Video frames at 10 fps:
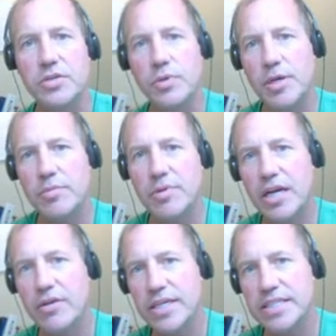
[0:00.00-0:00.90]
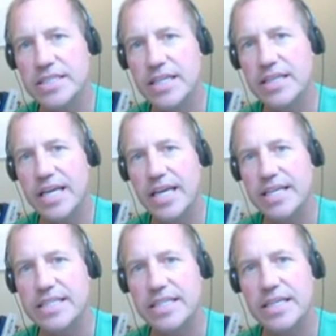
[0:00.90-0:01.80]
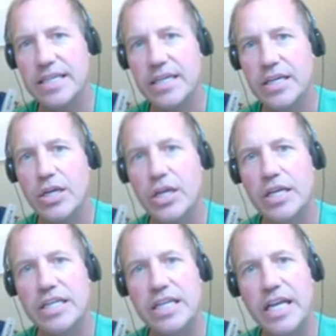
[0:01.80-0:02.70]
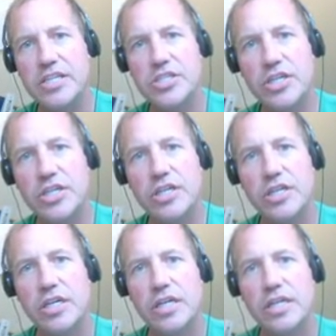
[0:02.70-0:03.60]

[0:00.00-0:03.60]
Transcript: Remember how I said that nature